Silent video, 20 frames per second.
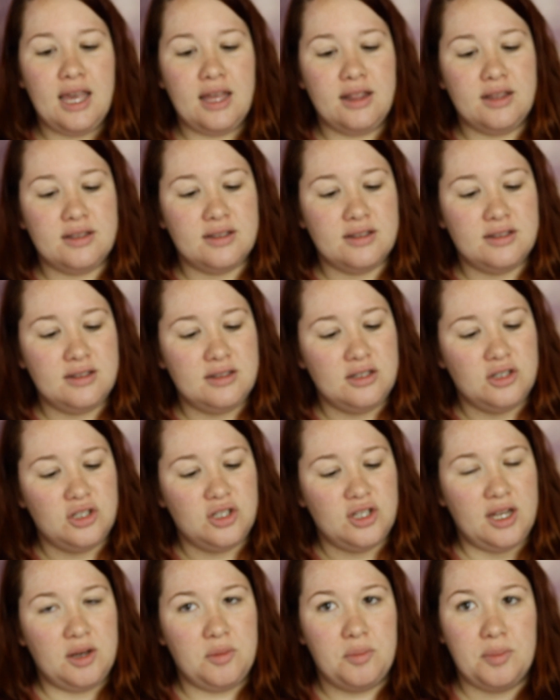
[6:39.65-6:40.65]
this is in the
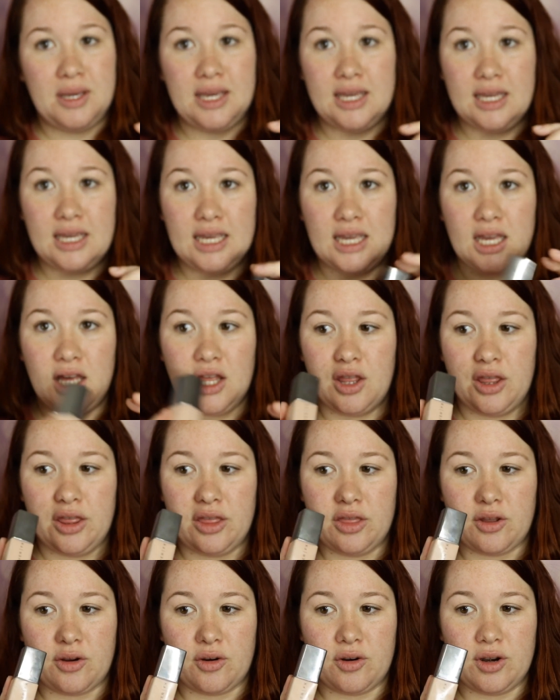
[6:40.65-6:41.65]
shade
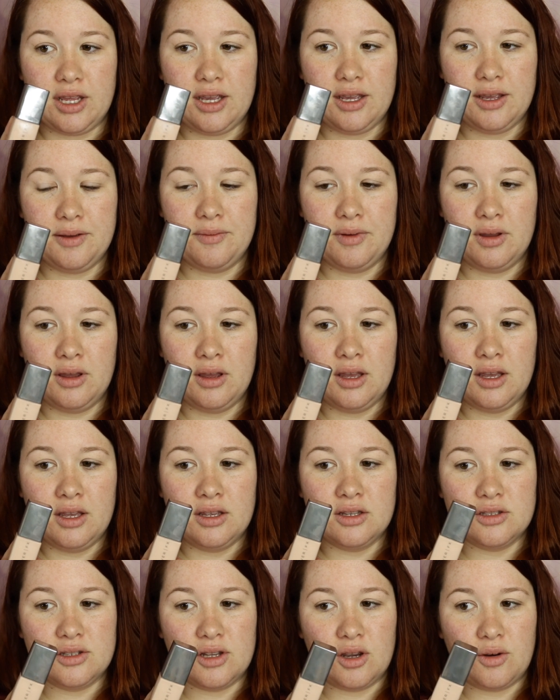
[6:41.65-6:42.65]
P30.
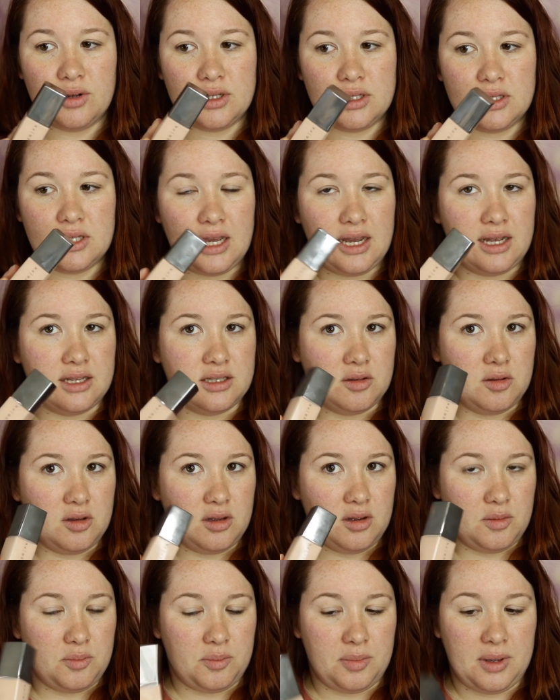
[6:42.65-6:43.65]
So it has
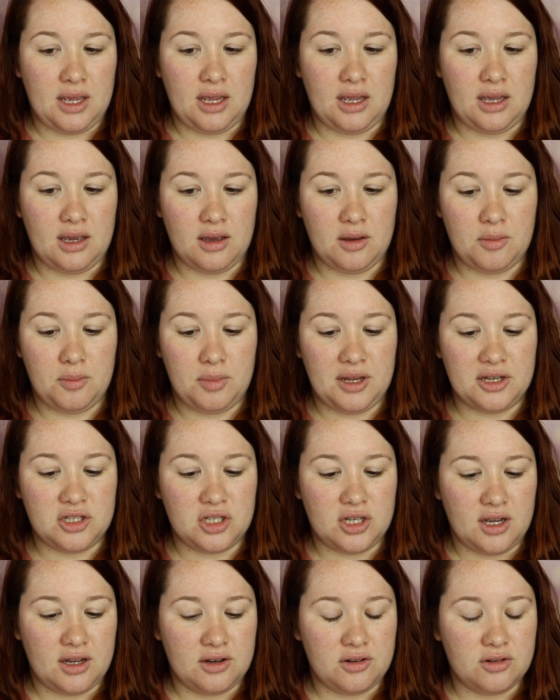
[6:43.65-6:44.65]
pink
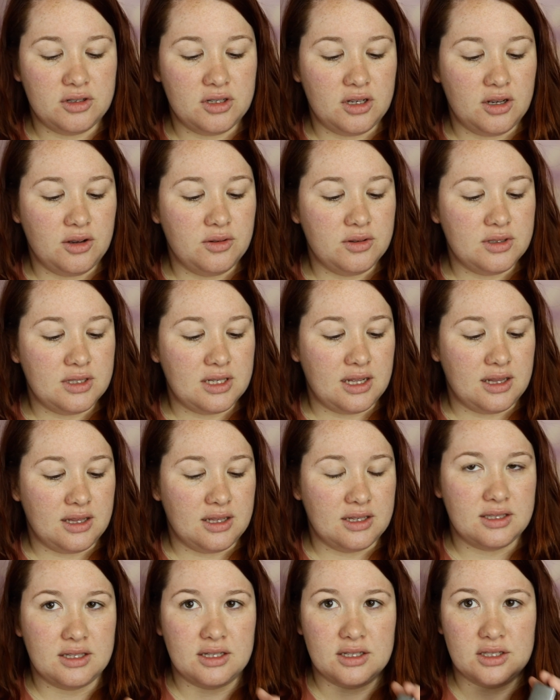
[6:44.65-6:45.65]
peachy undertones, and
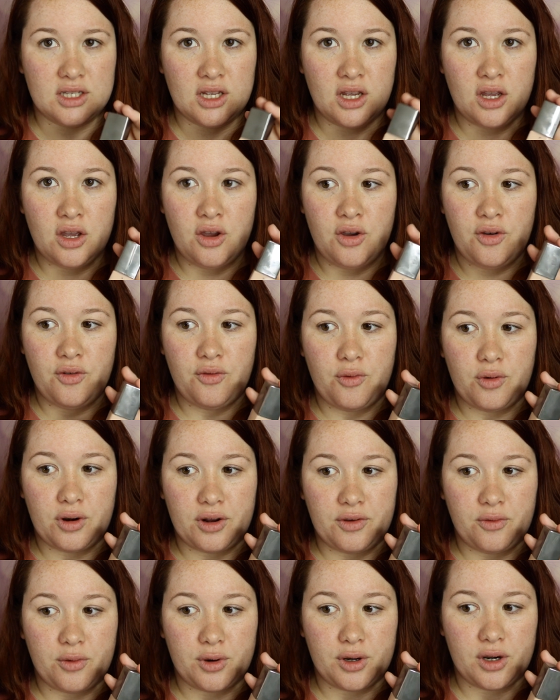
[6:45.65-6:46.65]
this is
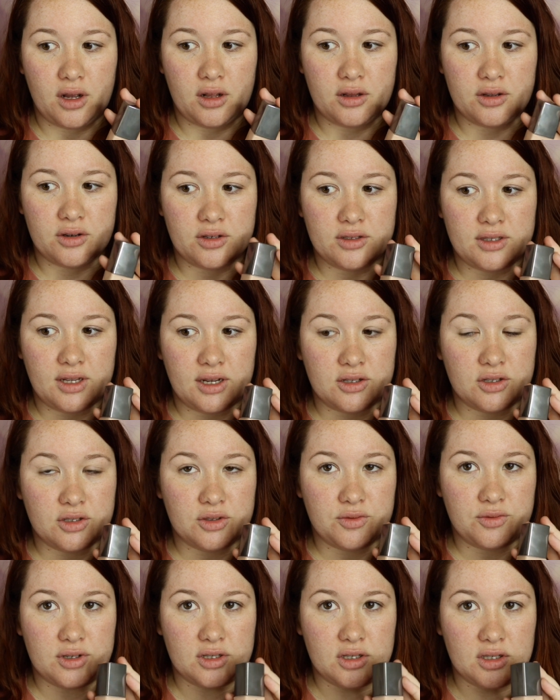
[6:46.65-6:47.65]
$44. I
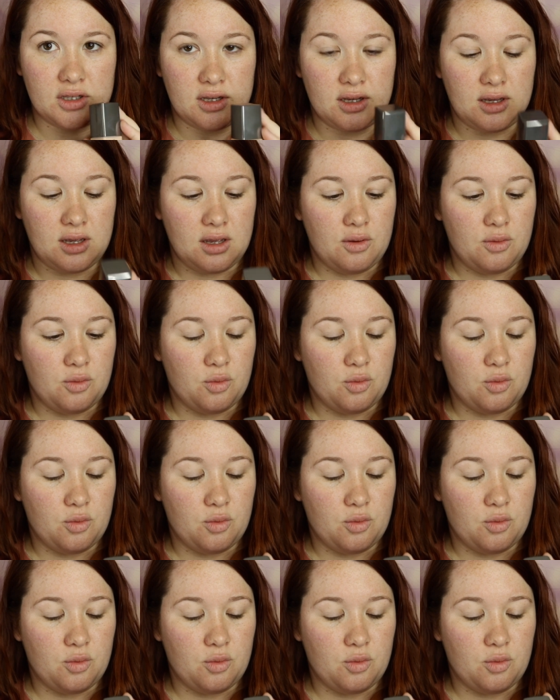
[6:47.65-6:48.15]
just recently